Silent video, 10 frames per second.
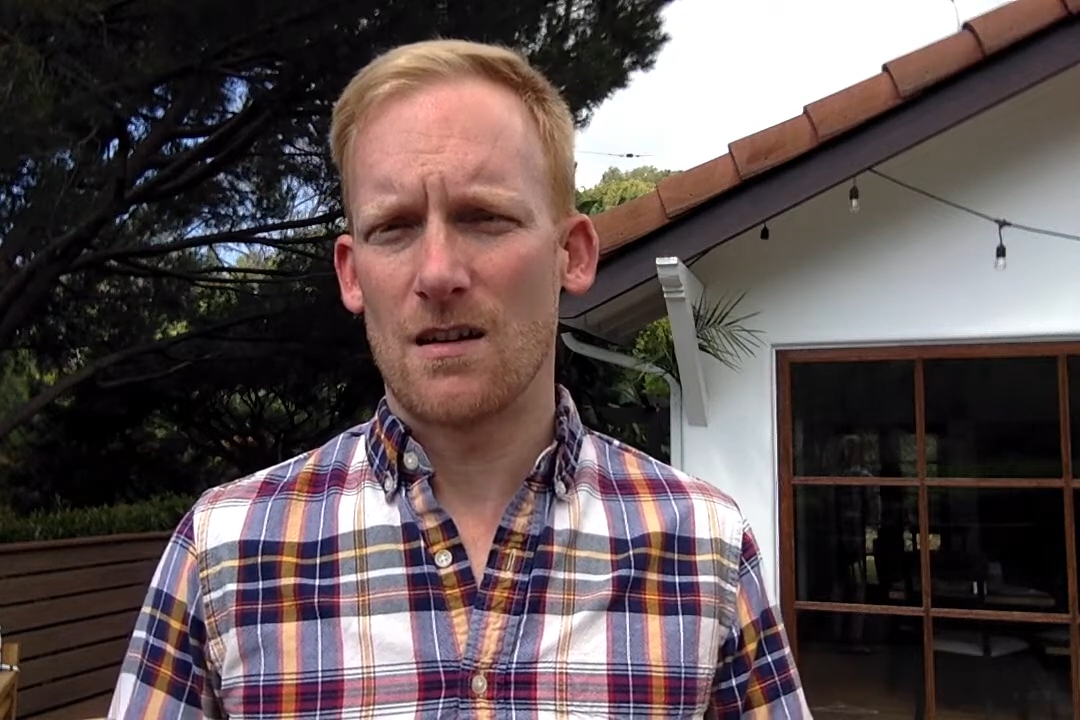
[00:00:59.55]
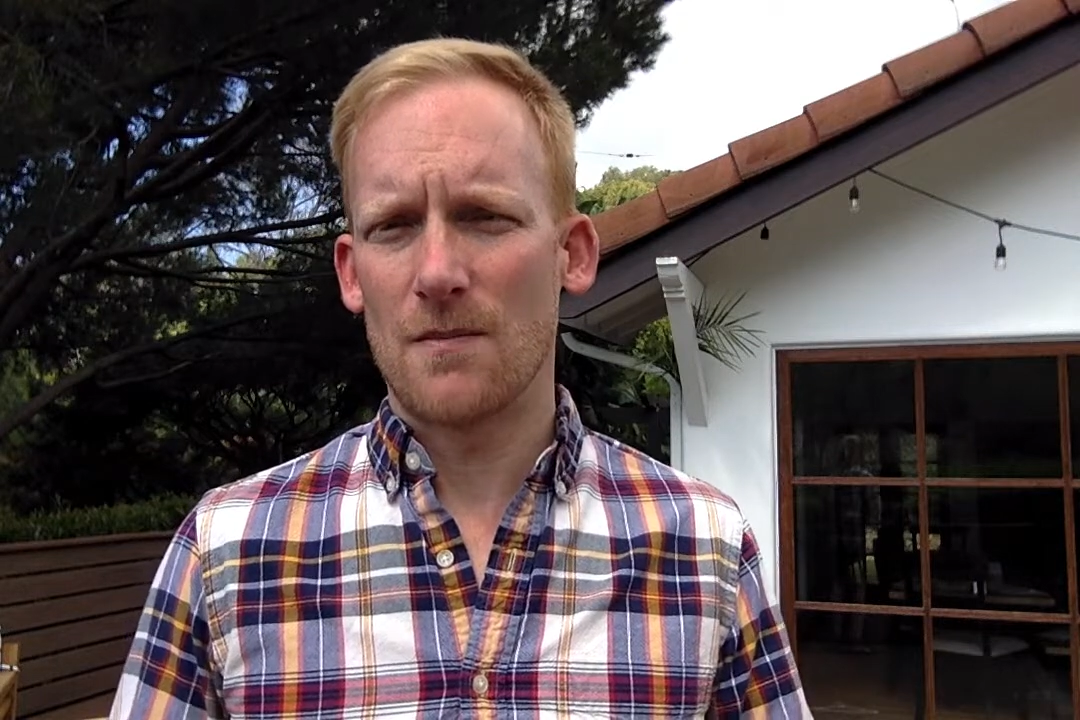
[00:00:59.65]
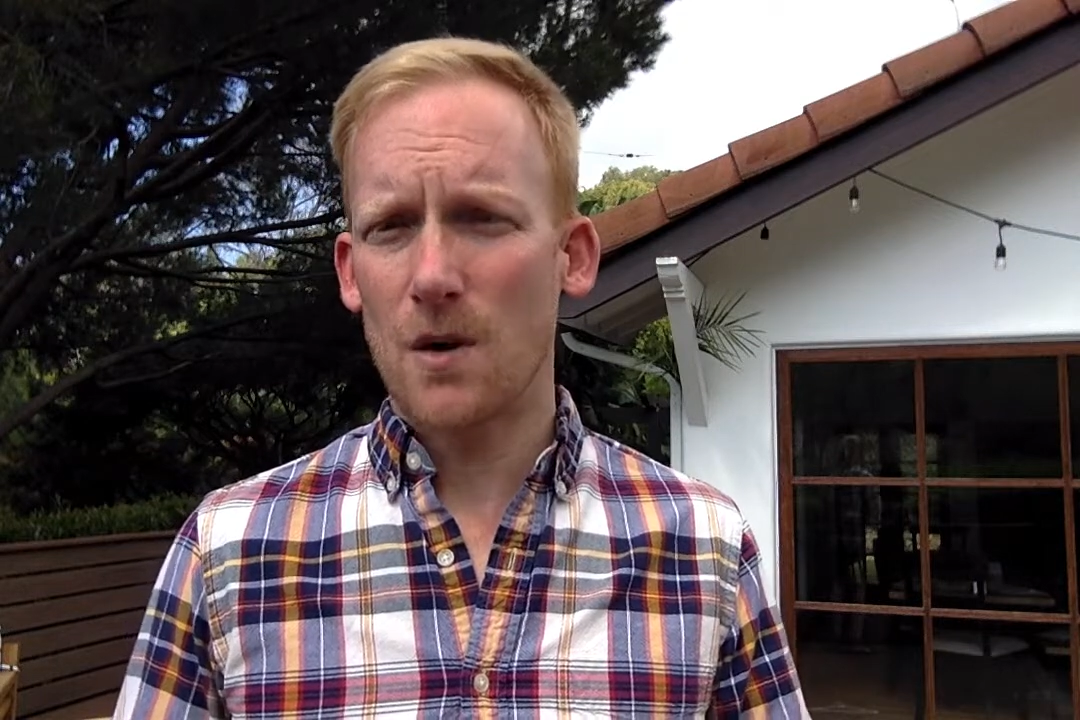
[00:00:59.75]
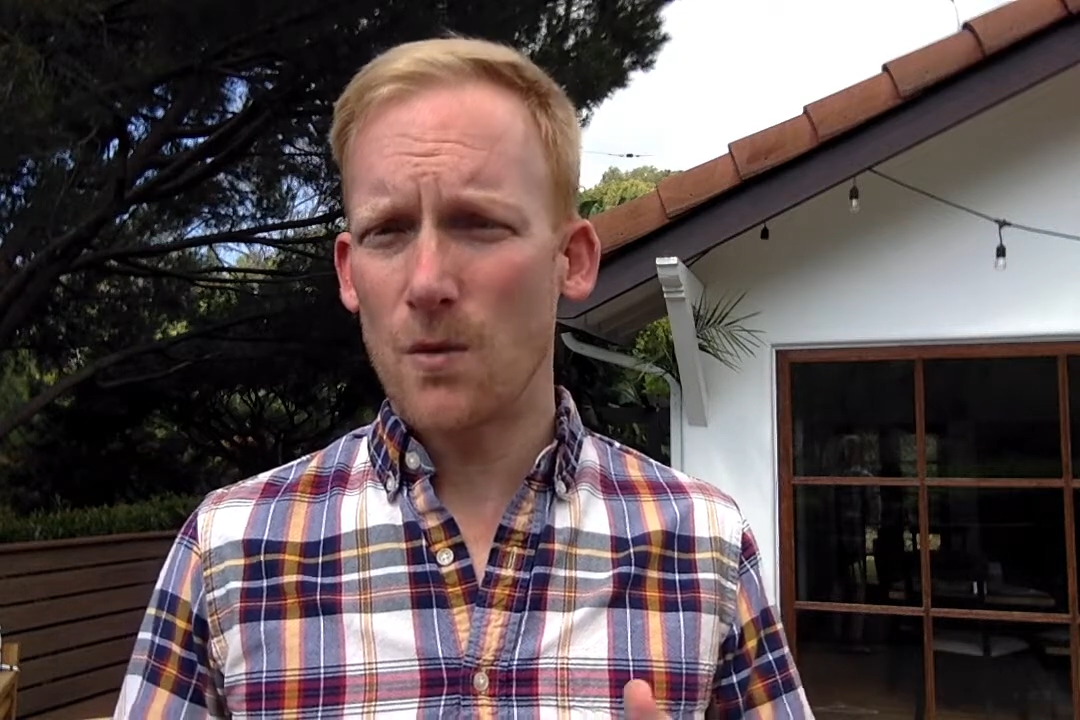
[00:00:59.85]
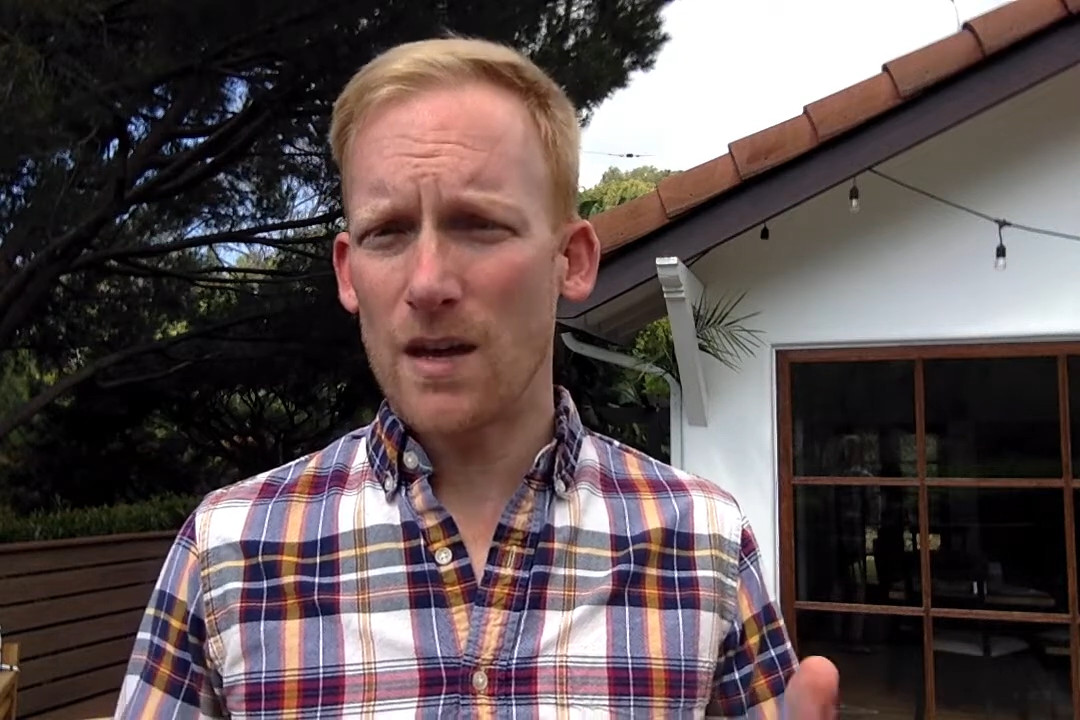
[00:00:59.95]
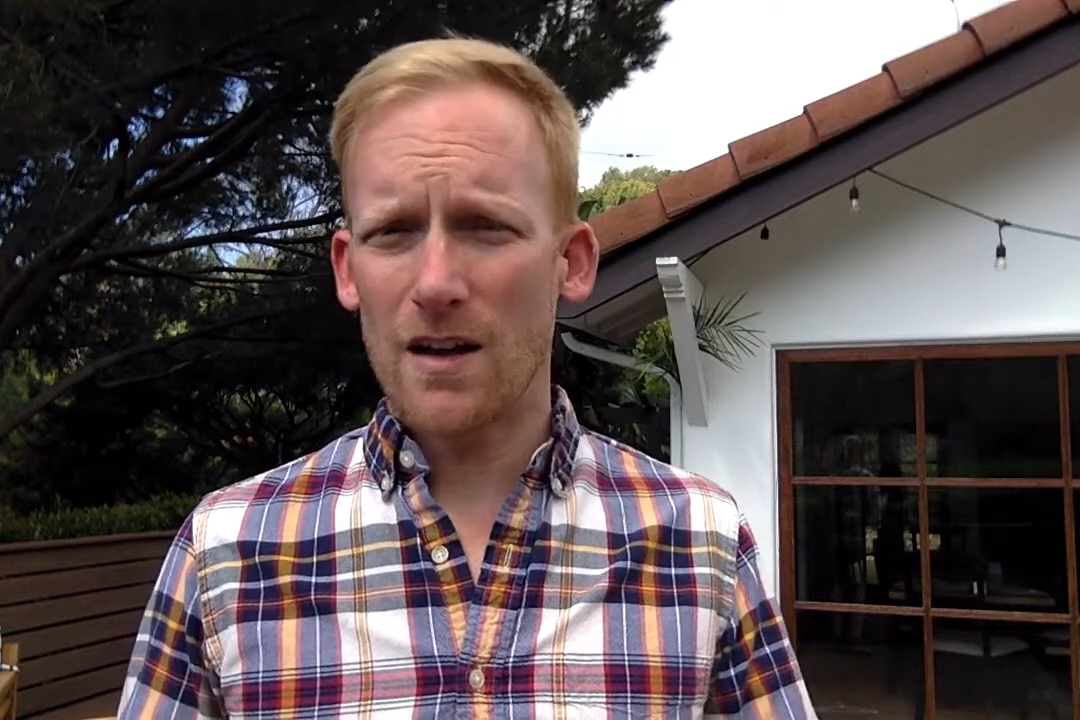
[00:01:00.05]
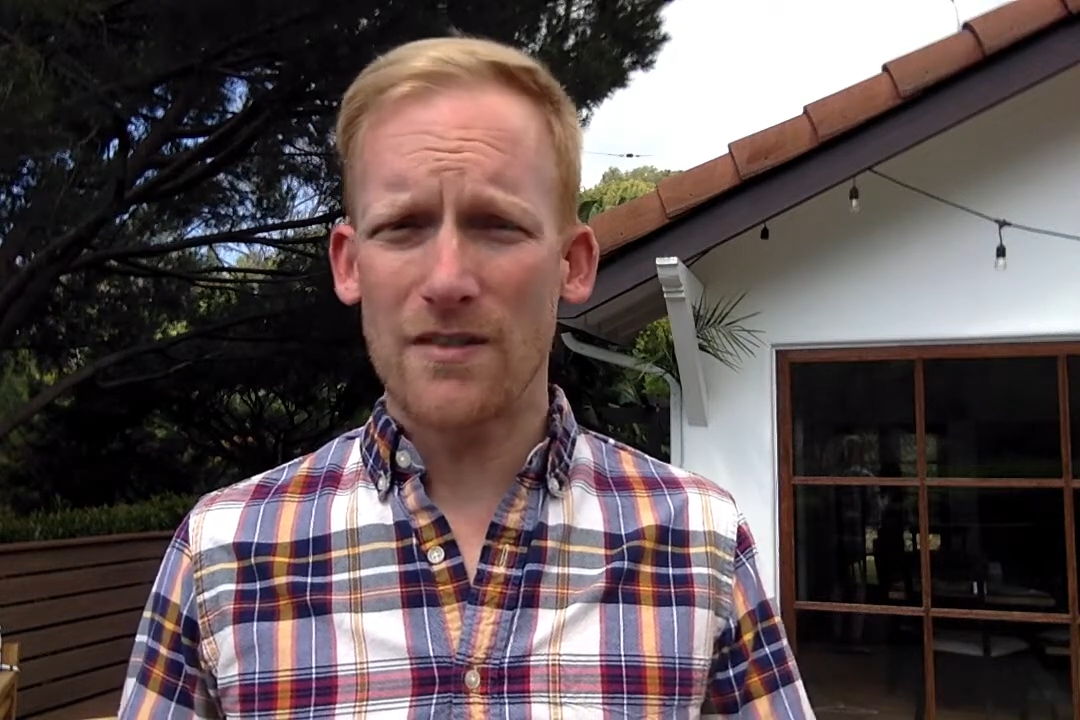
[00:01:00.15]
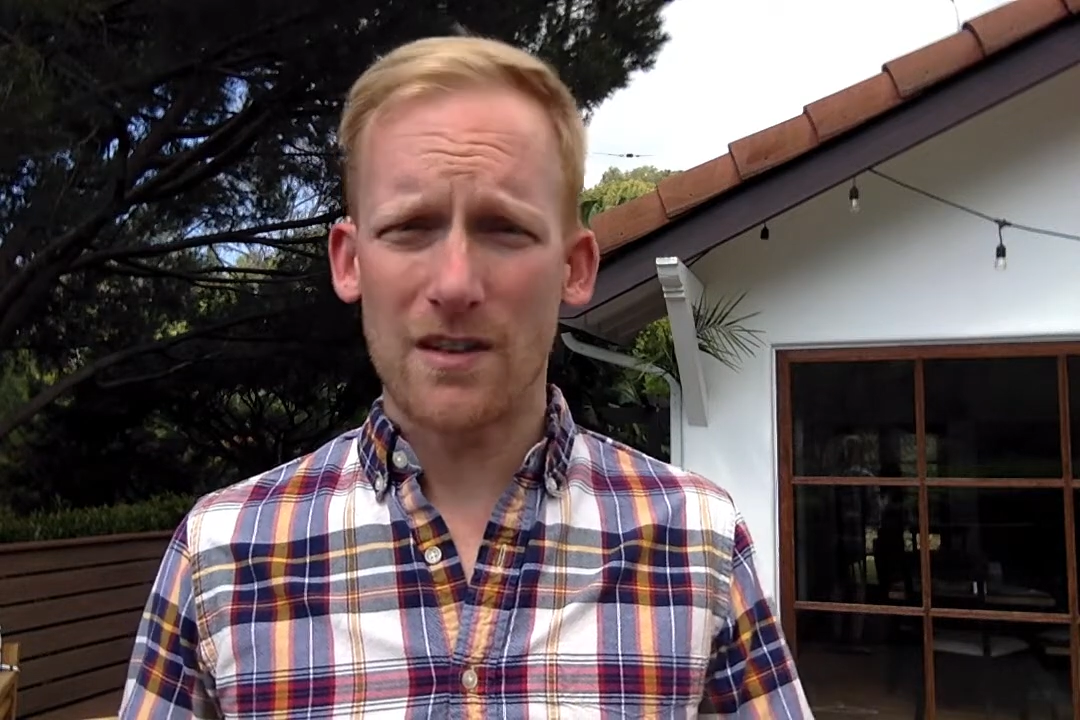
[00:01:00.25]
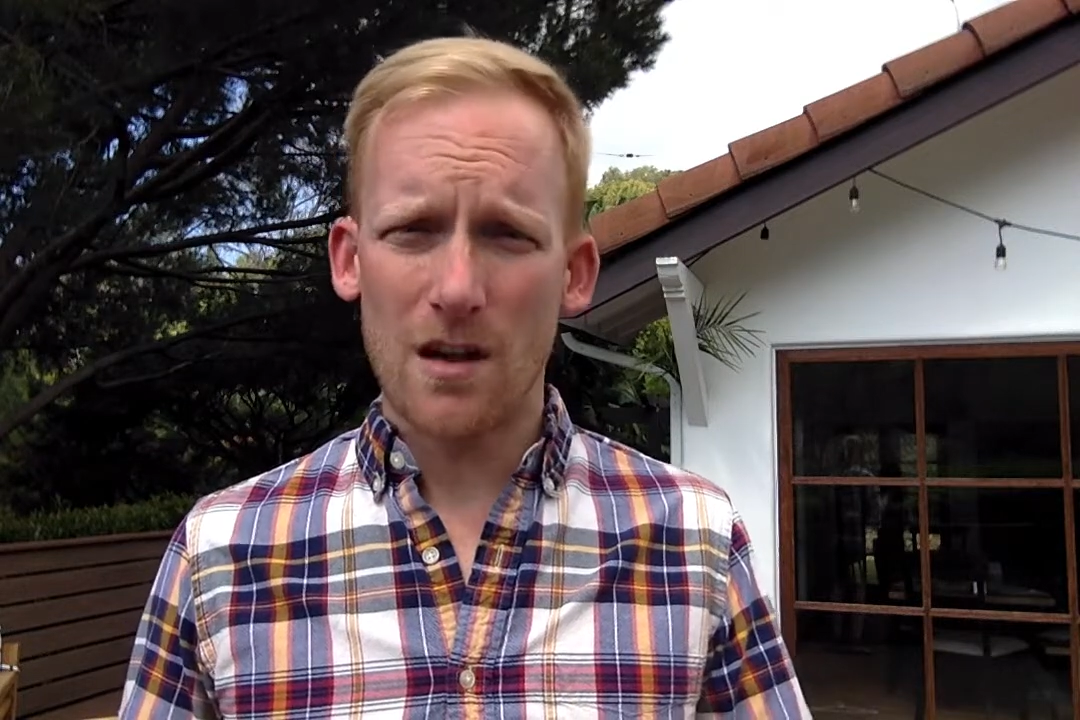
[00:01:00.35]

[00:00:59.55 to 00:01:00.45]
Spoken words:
But we also